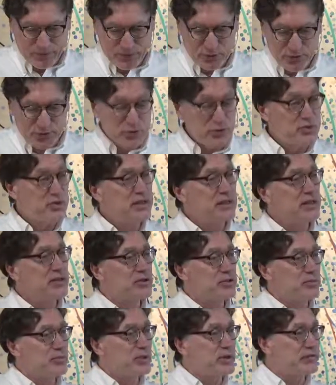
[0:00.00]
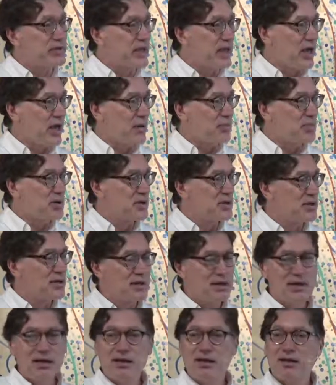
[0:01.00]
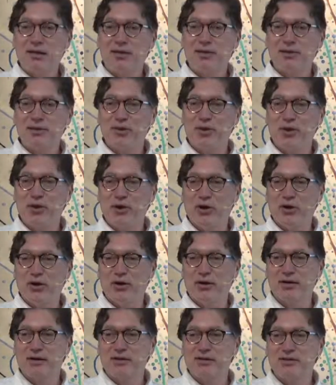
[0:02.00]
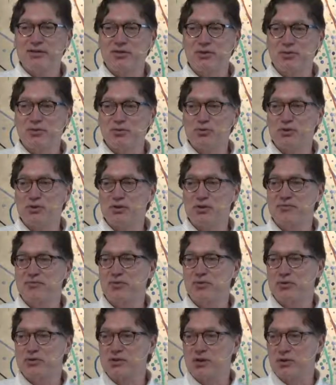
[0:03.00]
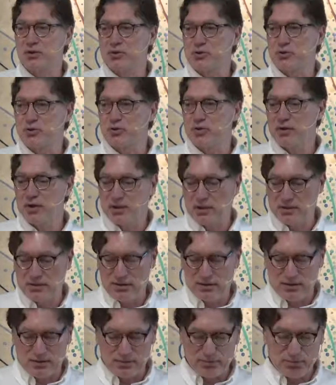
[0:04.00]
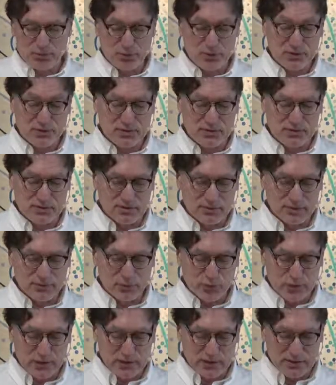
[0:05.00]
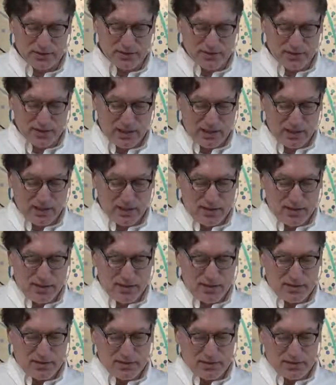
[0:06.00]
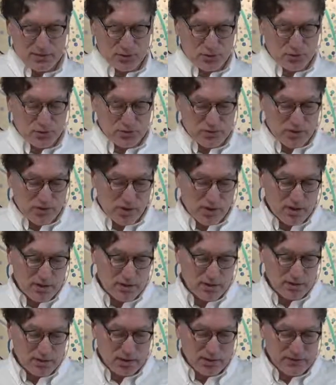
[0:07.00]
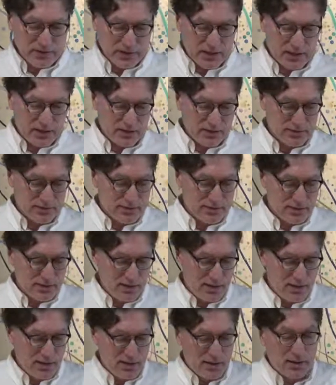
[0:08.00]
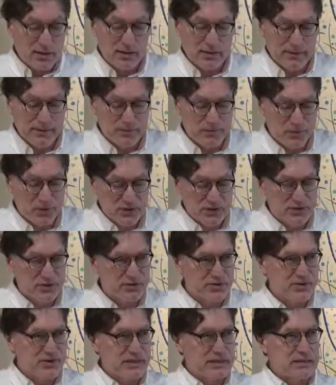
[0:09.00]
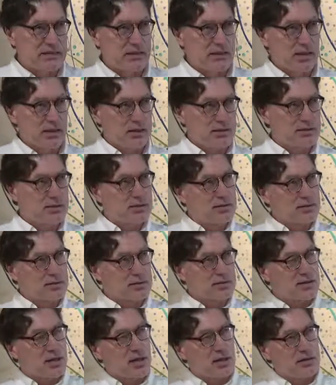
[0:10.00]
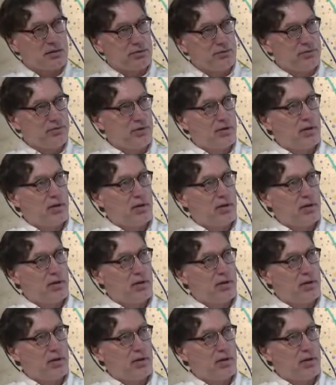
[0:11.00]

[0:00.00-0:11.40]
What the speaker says: So as you see, there's a bit of a gap there. So just full disclosure that the person delivering this short talk on loving kindness still sees it as this kind of